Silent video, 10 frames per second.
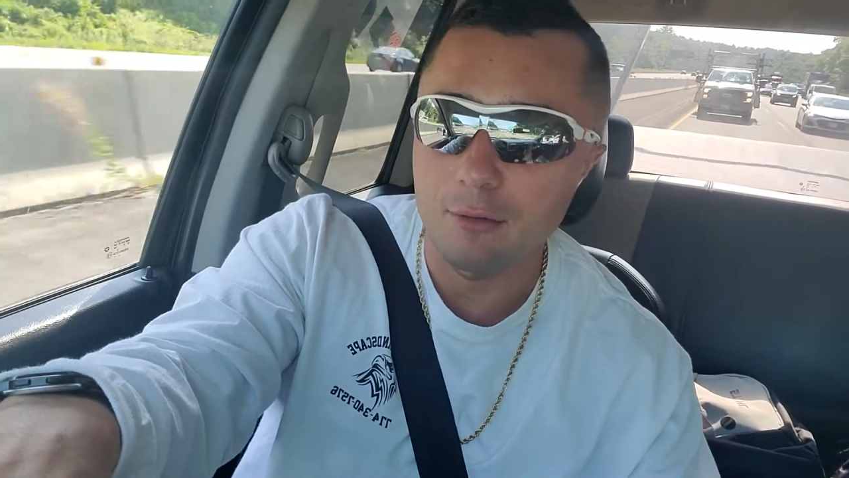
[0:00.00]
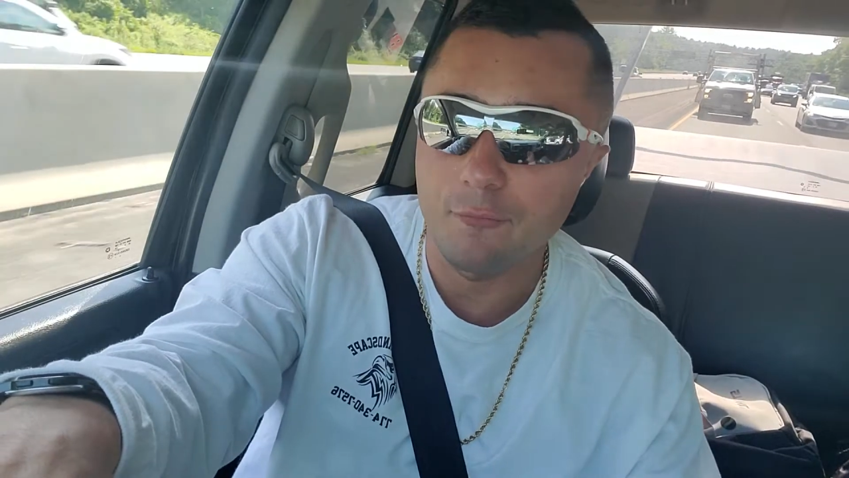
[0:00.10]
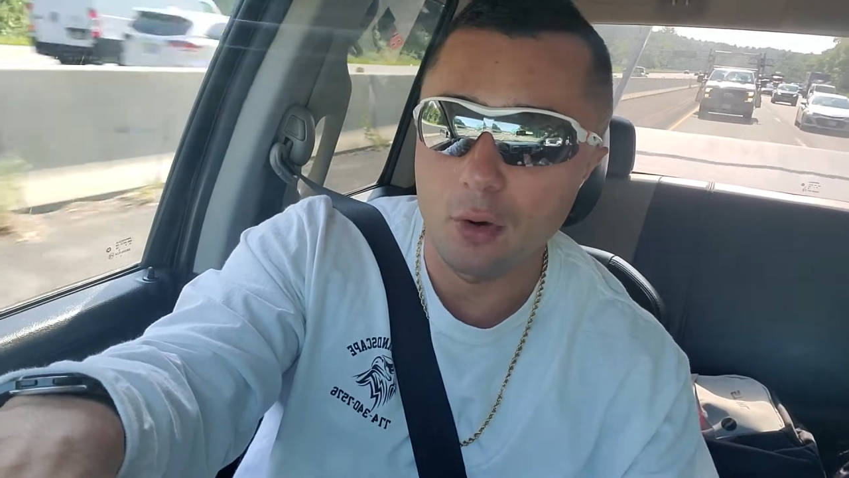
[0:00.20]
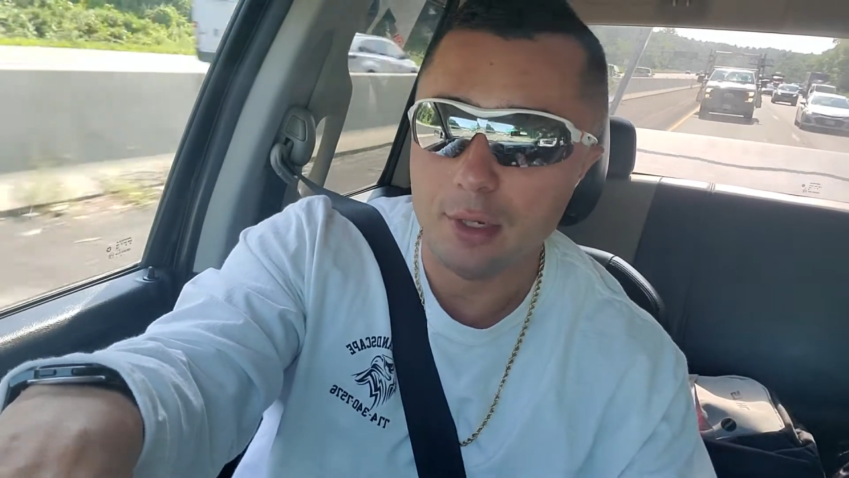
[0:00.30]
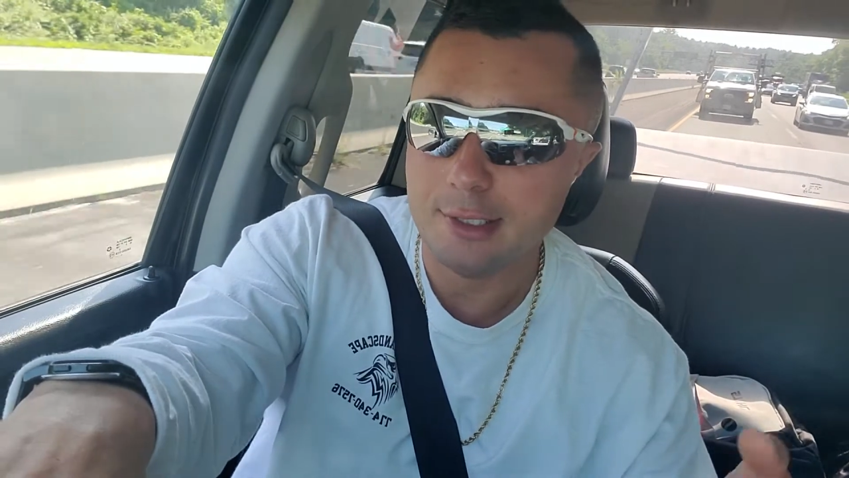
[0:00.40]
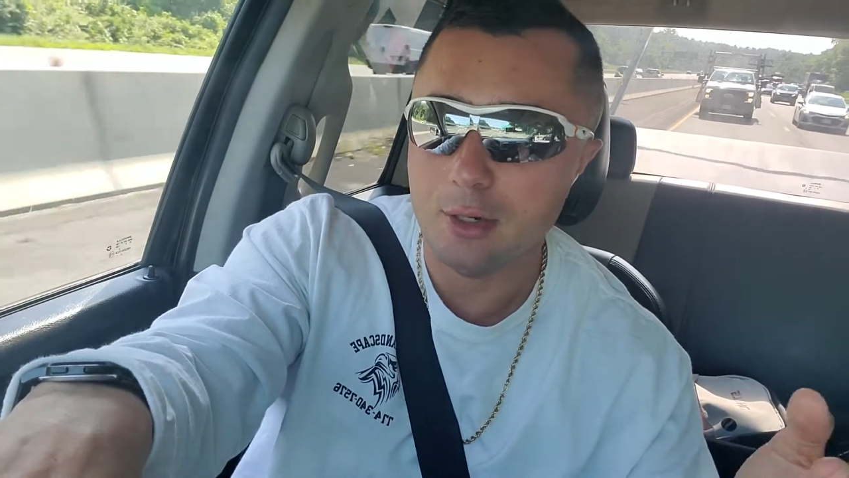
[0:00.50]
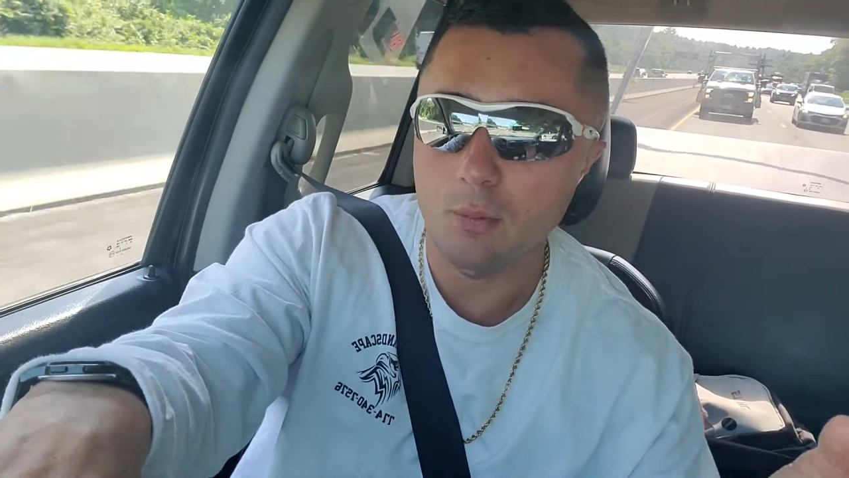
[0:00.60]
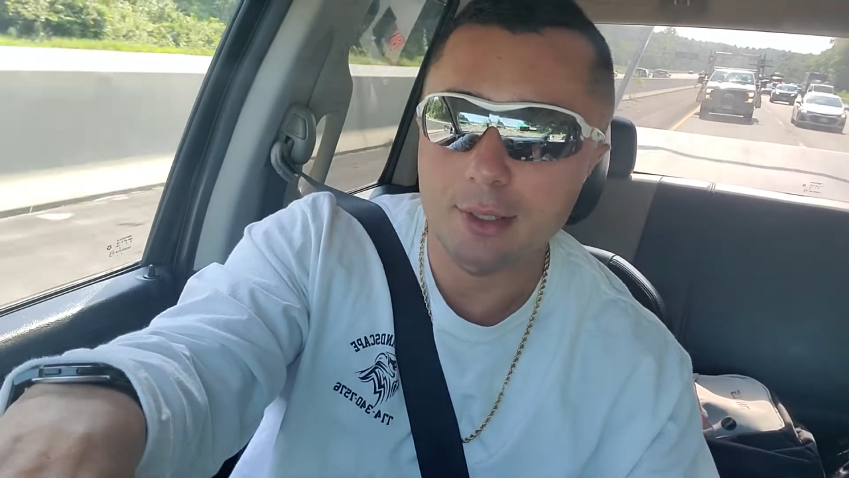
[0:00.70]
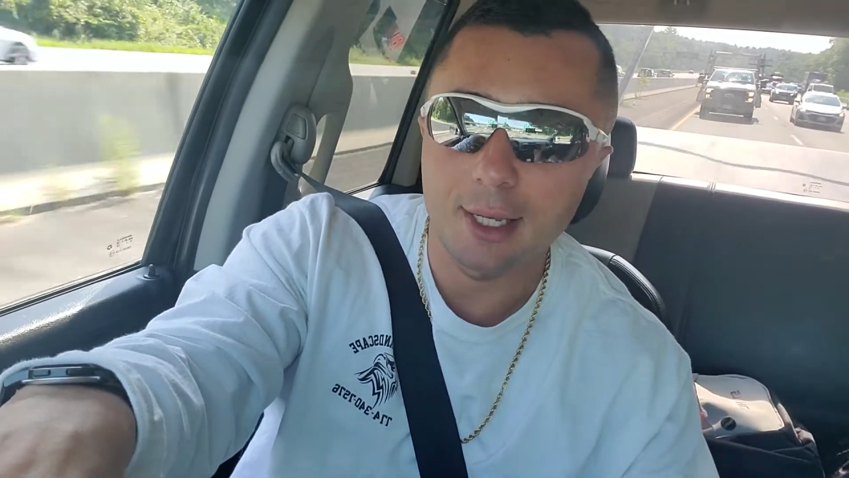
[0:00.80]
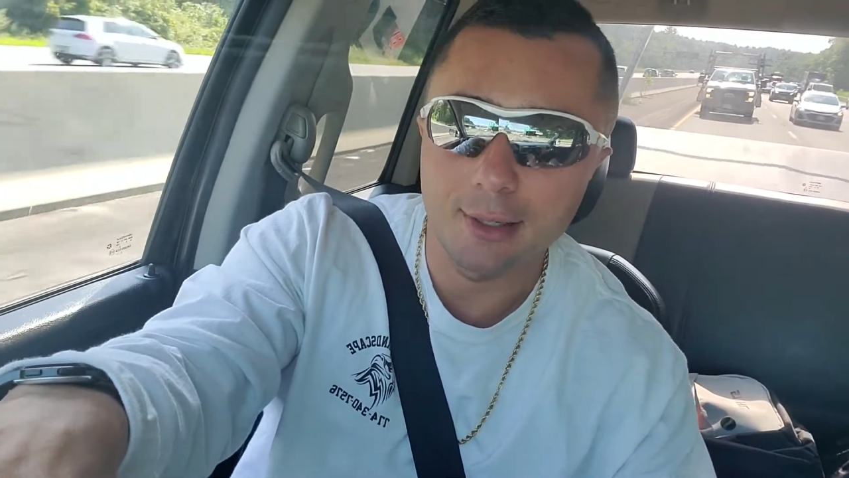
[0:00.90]
focus on
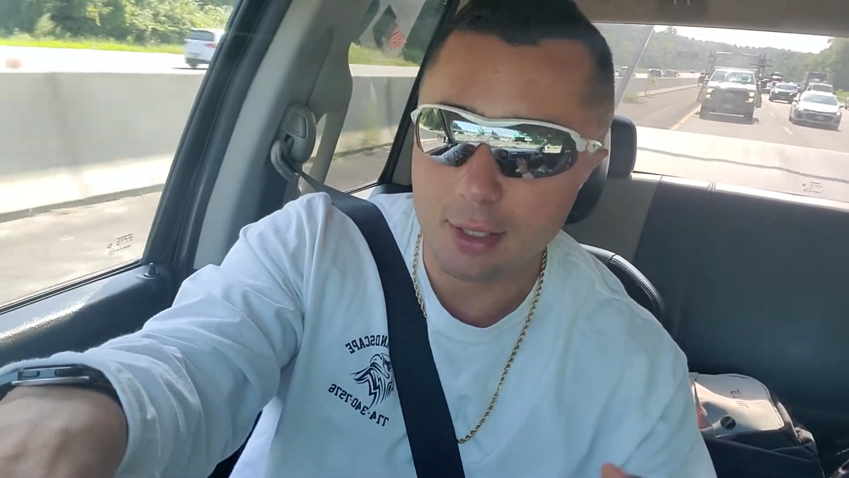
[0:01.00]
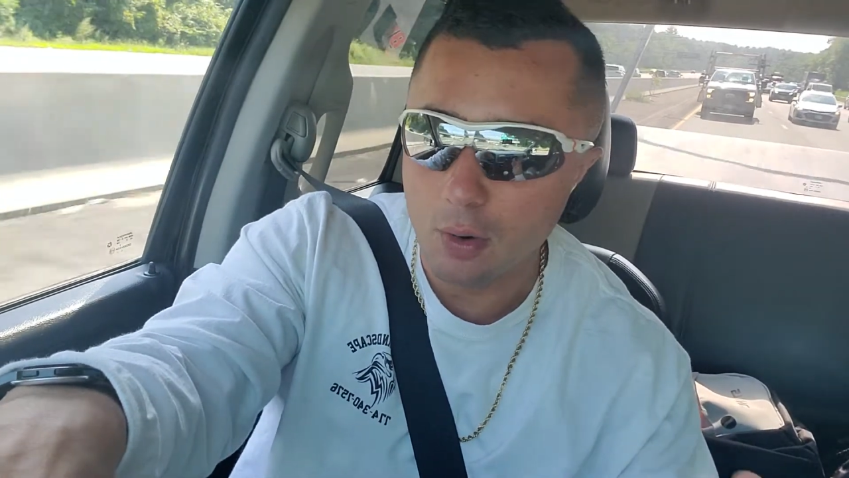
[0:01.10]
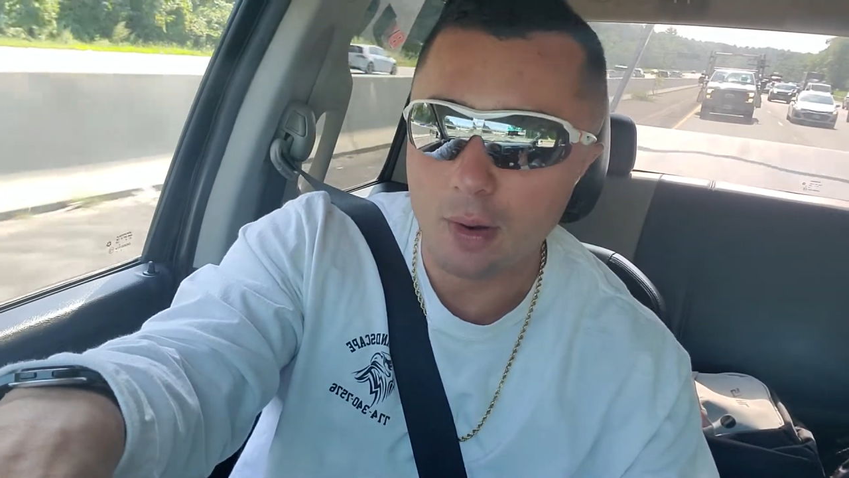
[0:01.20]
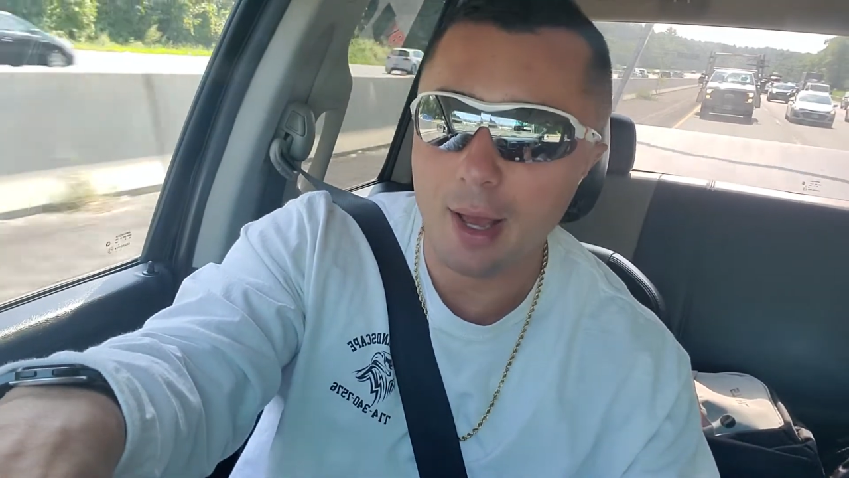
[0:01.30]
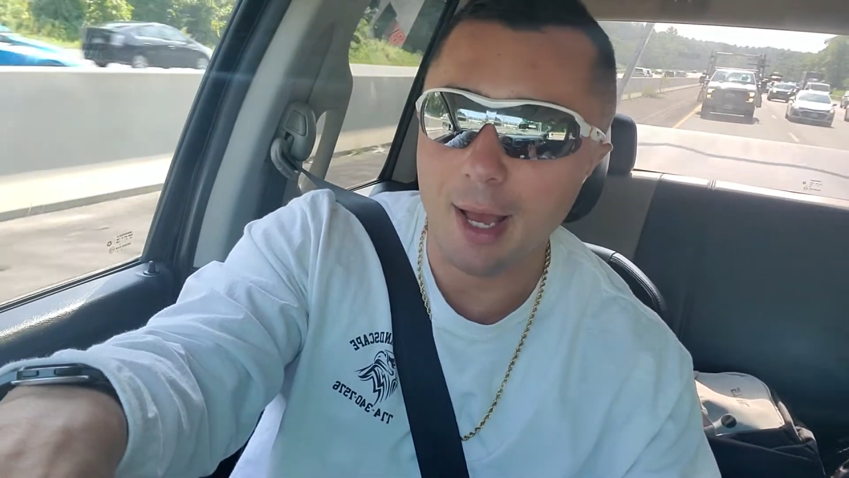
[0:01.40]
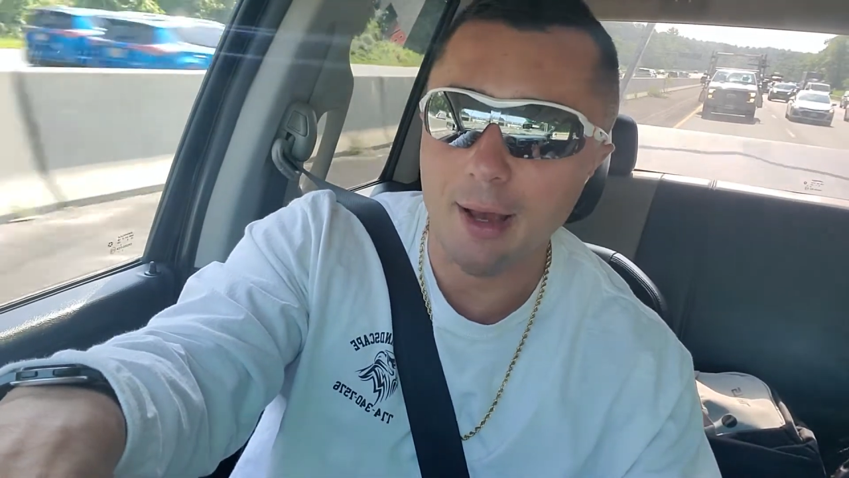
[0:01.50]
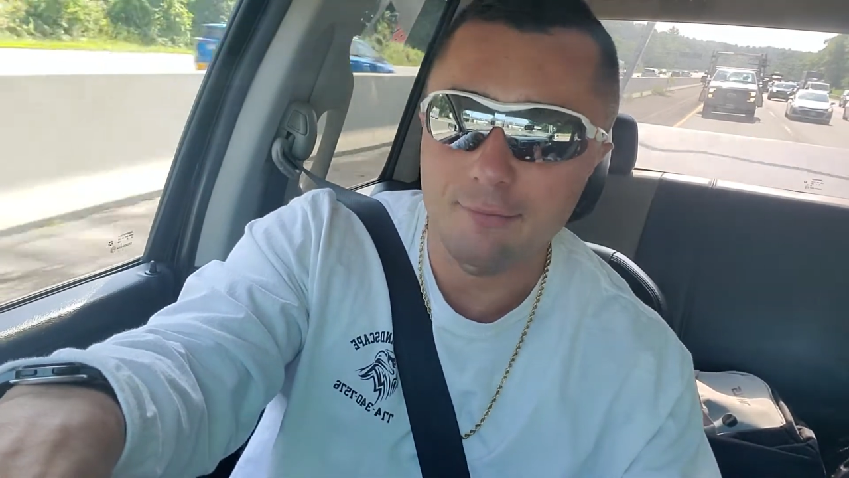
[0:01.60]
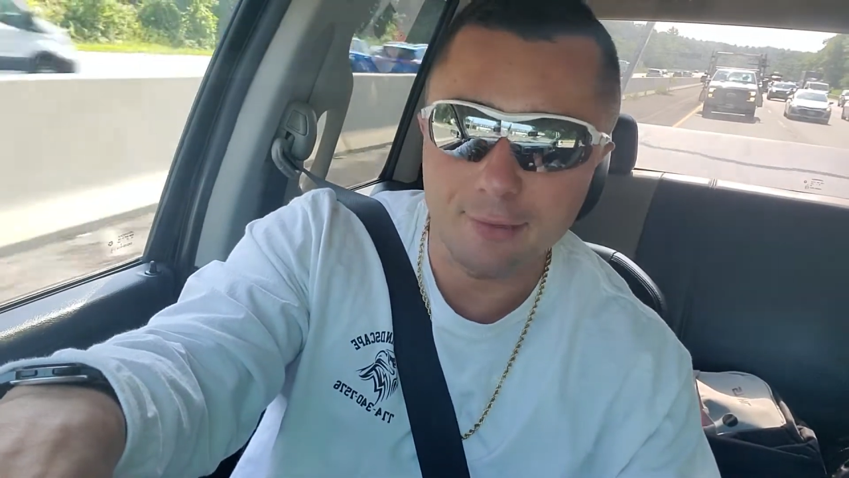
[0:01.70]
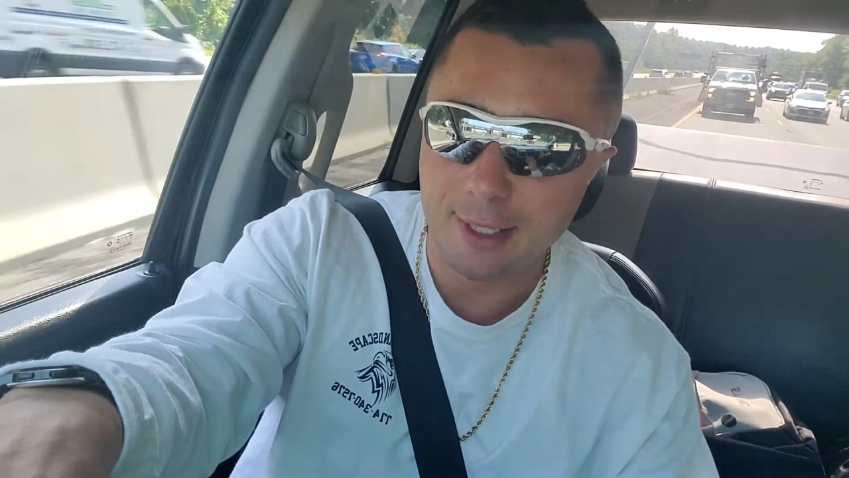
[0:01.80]
what they don't have and